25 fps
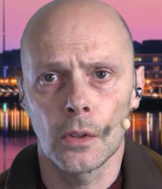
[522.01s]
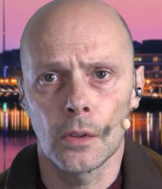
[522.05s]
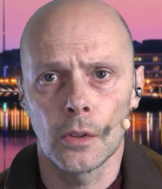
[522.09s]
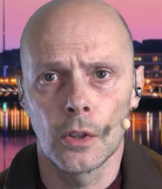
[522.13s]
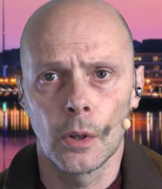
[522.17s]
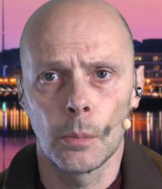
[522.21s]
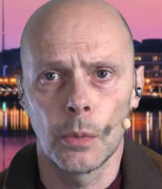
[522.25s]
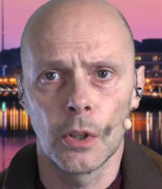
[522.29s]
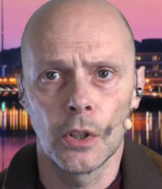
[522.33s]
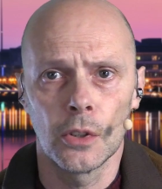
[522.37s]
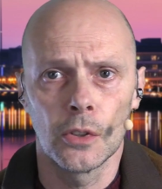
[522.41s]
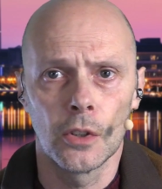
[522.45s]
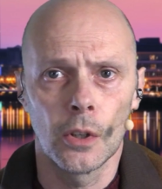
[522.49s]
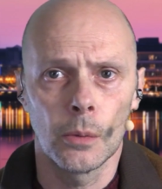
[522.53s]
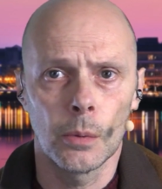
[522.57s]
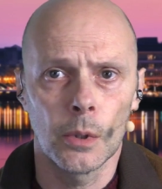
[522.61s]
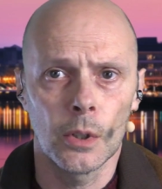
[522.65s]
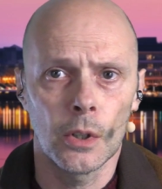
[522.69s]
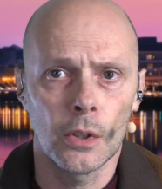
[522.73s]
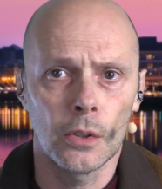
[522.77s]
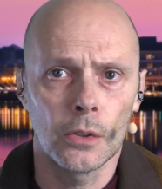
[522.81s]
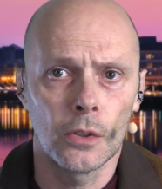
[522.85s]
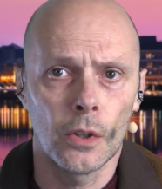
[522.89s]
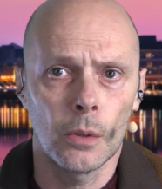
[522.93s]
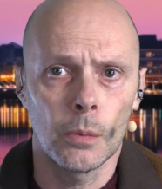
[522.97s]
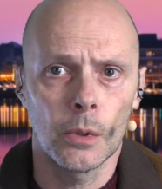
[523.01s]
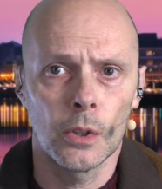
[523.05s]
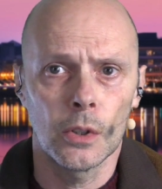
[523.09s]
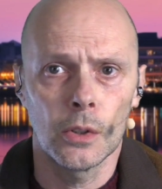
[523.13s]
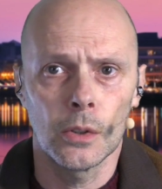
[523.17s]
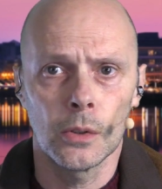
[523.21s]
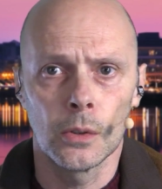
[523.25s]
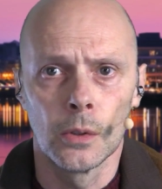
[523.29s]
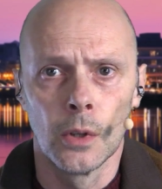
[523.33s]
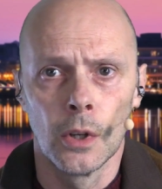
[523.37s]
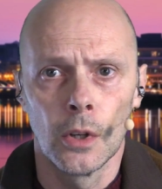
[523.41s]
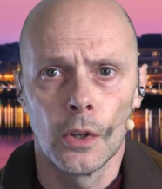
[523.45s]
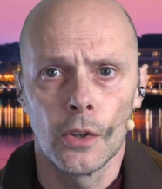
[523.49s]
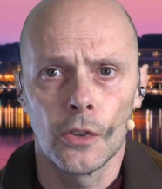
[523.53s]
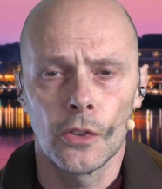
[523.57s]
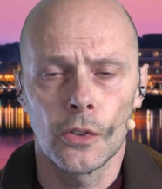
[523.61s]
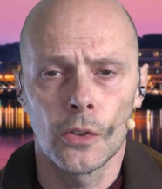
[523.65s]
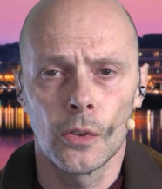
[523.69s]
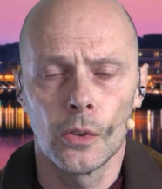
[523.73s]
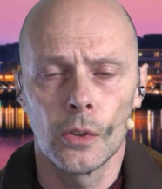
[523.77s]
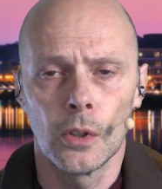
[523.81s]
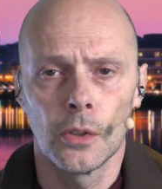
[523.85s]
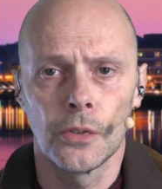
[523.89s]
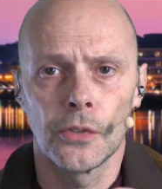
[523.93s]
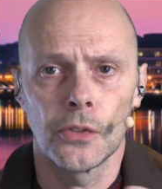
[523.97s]

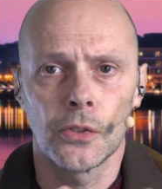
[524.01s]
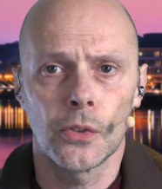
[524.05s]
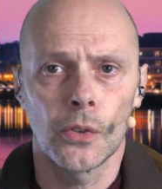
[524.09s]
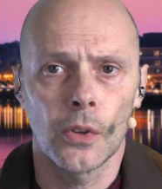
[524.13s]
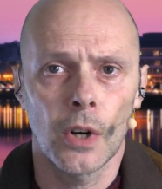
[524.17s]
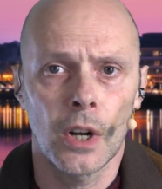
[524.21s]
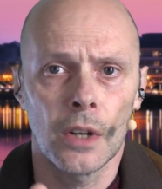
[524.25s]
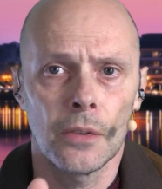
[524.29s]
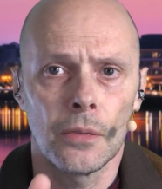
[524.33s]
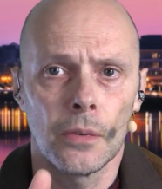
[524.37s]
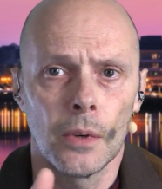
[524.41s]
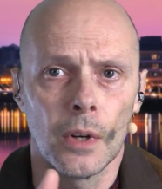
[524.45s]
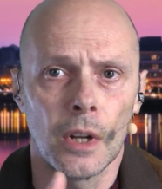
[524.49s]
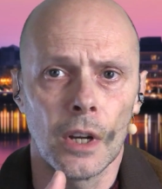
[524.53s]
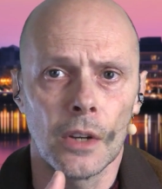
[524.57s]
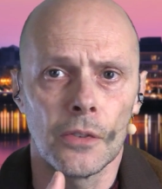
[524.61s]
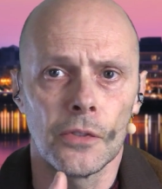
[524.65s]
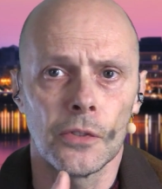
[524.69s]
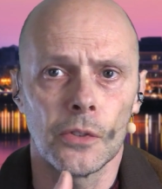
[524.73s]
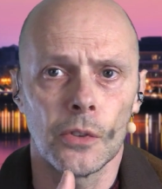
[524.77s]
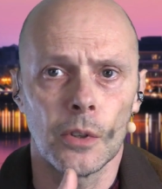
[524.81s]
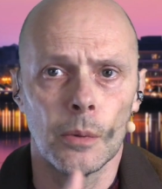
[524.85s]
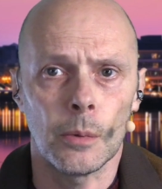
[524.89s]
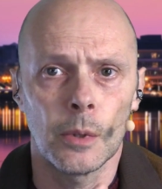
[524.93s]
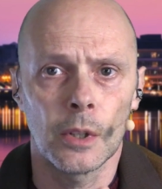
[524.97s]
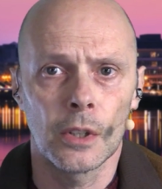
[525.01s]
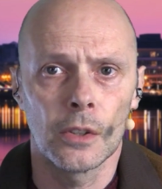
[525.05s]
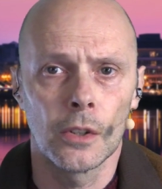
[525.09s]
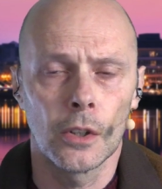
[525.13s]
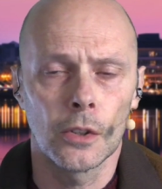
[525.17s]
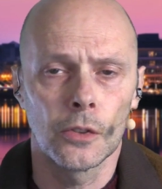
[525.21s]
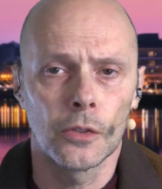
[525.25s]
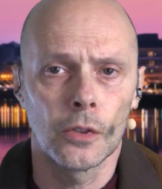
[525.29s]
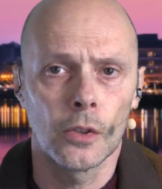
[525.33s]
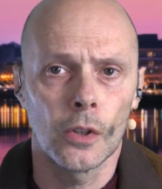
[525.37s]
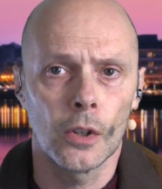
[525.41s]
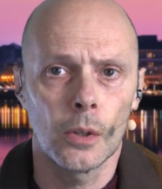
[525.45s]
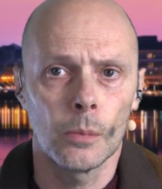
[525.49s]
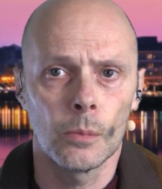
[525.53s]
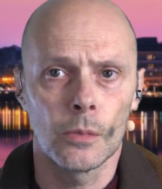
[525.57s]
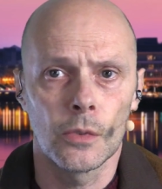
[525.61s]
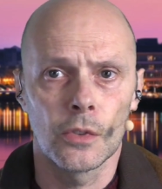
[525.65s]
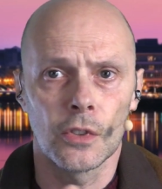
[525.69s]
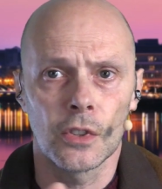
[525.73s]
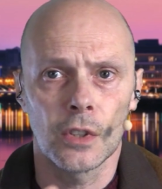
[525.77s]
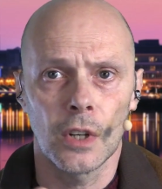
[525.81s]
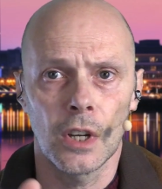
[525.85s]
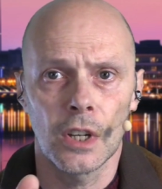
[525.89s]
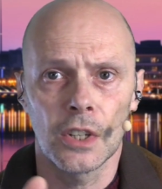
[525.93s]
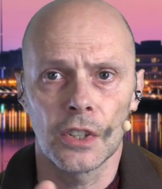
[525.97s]
www.schooloflivestreaming.com/
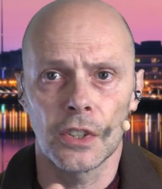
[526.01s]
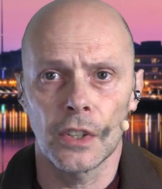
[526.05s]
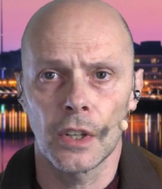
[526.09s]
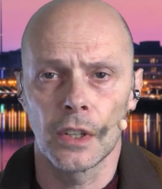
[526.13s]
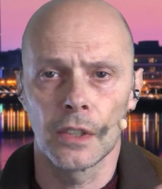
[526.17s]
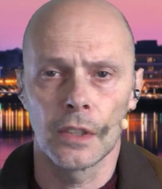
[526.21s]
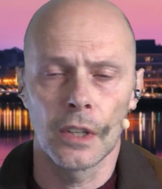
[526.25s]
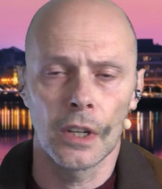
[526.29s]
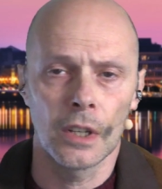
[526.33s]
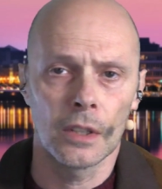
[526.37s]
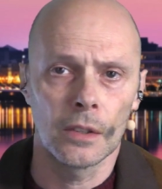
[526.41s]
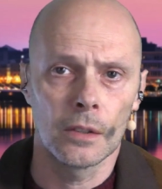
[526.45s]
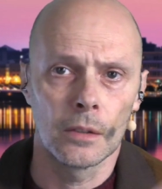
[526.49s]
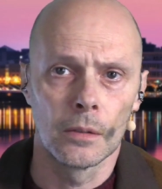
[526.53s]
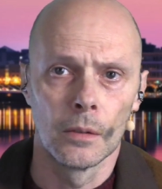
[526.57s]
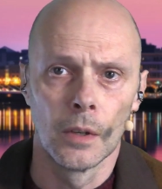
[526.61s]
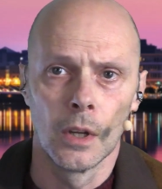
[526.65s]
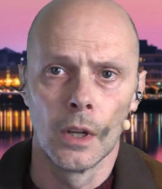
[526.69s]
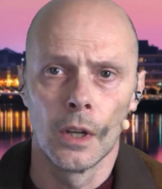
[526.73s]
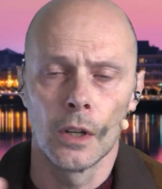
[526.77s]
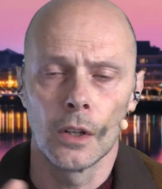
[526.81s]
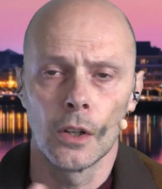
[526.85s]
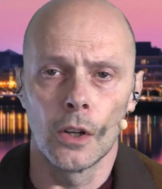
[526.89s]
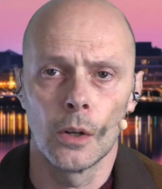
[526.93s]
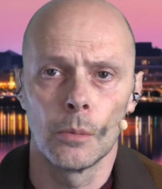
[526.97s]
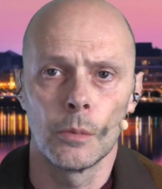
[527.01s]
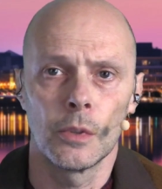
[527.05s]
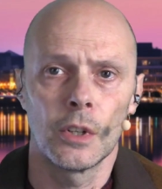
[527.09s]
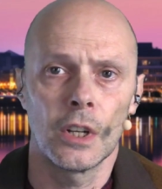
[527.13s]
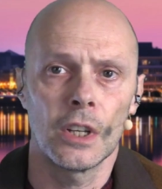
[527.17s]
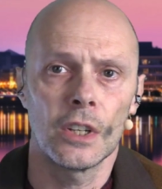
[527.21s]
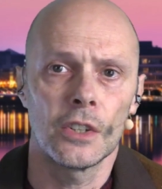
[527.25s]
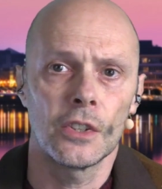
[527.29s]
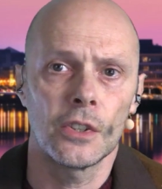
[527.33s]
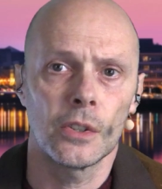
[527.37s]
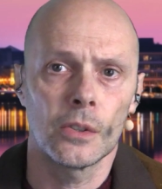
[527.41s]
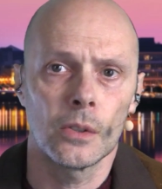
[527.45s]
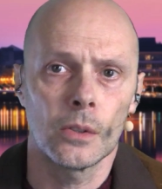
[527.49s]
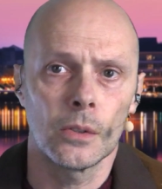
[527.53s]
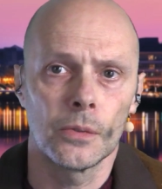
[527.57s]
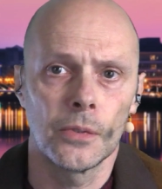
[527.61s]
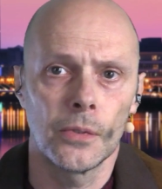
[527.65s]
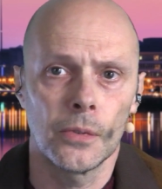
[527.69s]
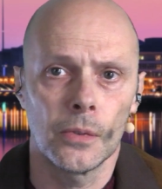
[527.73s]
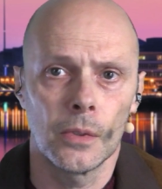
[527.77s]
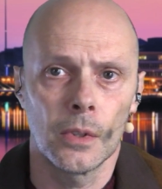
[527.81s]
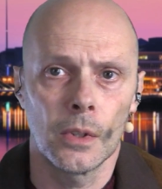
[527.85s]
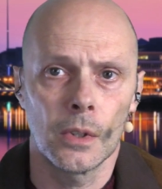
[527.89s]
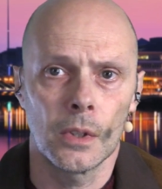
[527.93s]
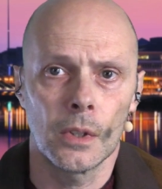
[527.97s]
and then combination
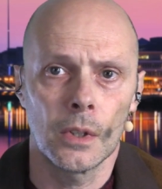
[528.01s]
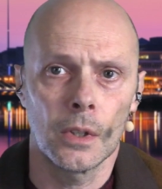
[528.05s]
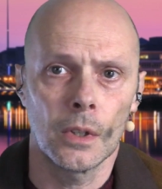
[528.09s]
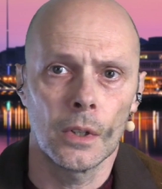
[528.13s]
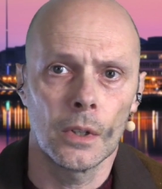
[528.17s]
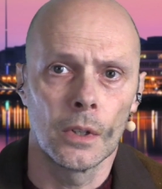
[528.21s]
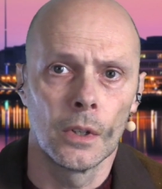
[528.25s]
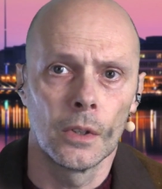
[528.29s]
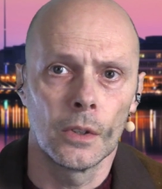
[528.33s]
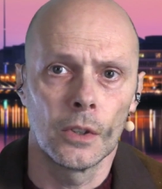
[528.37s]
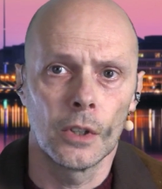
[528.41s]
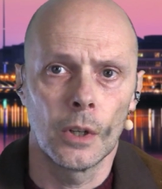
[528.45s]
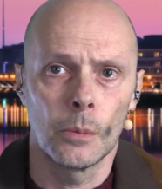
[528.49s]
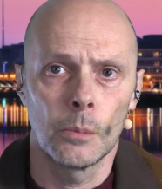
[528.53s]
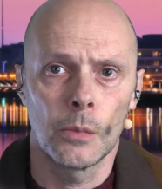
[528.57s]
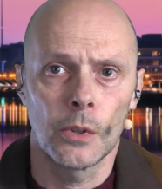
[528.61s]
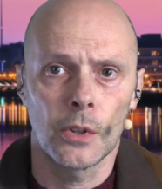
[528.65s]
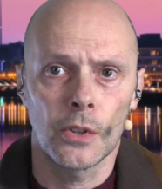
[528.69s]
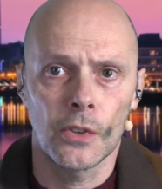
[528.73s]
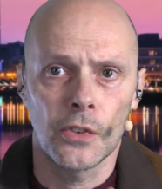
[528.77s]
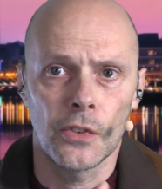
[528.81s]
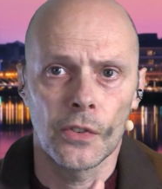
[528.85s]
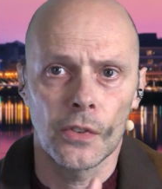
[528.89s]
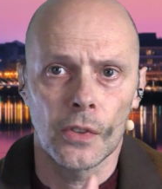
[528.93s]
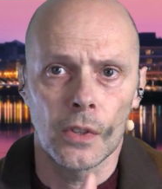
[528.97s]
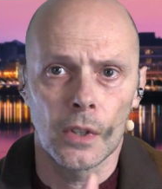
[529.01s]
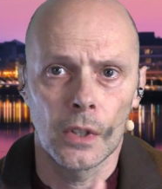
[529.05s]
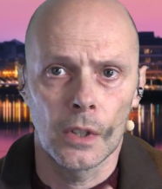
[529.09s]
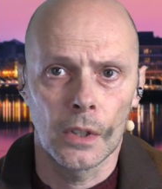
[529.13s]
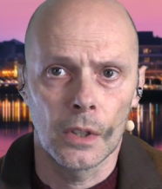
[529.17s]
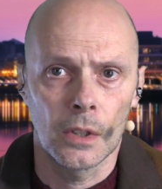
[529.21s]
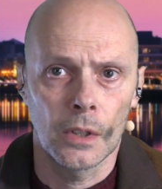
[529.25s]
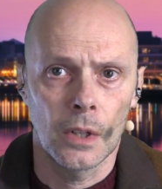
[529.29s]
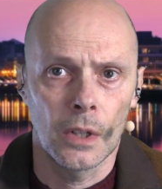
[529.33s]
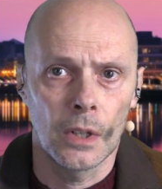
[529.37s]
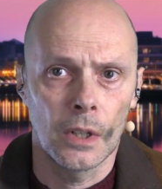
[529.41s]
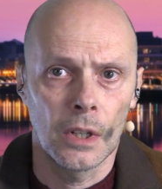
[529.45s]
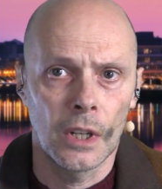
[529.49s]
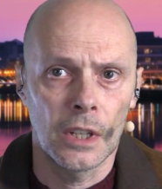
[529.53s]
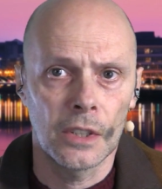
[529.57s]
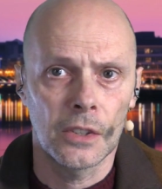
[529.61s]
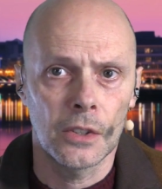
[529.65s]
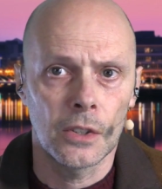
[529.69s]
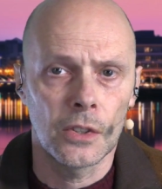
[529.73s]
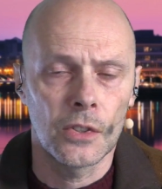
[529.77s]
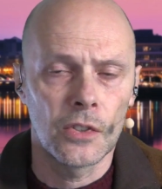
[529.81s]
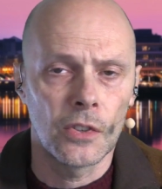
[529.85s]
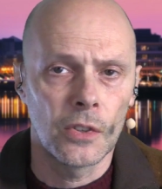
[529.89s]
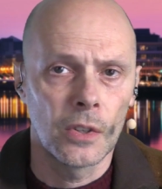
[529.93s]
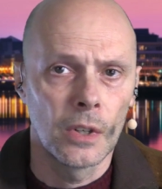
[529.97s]
of numbers and
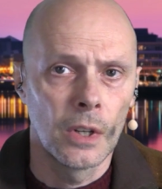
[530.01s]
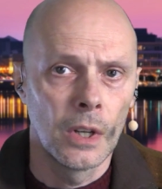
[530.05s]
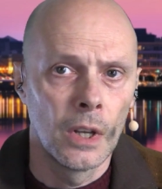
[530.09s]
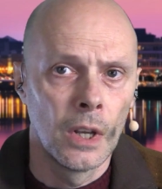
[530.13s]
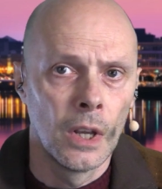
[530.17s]
letters.